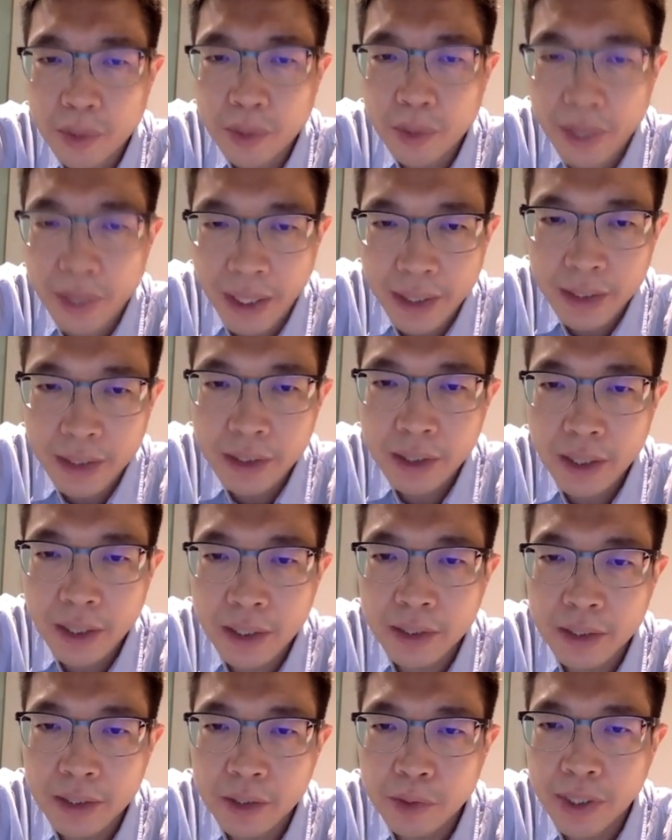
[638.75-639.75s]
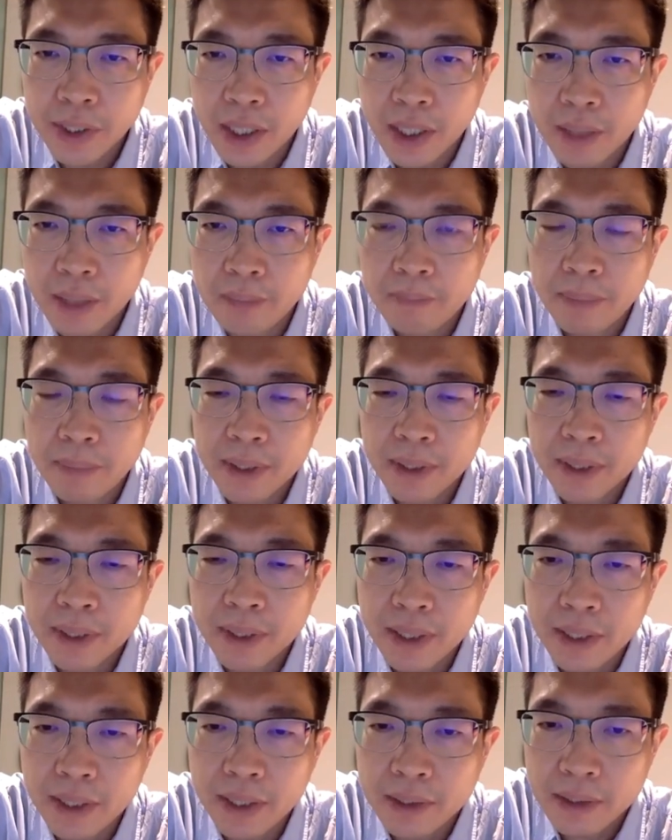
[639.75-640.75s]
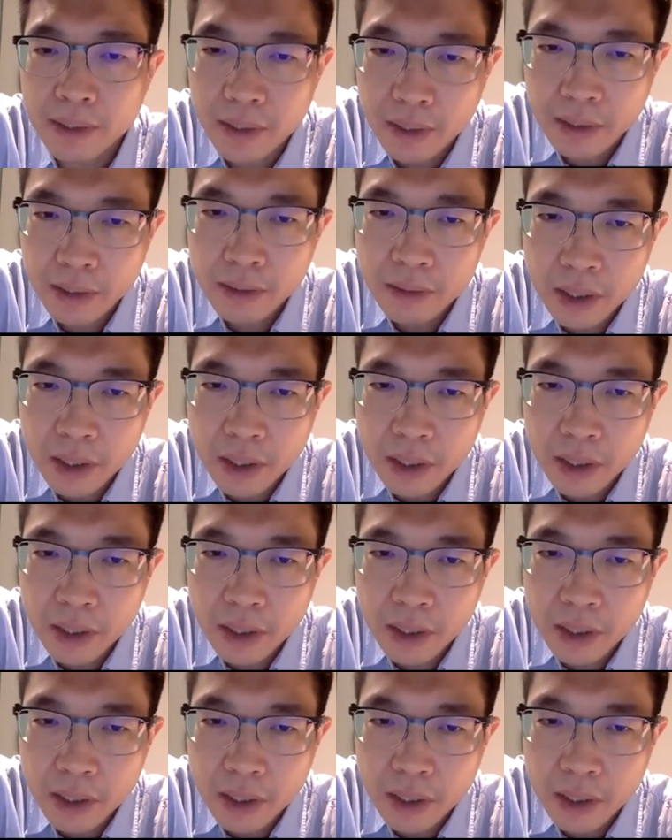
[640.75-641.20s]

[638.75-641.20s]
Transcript: but it did not reach statistical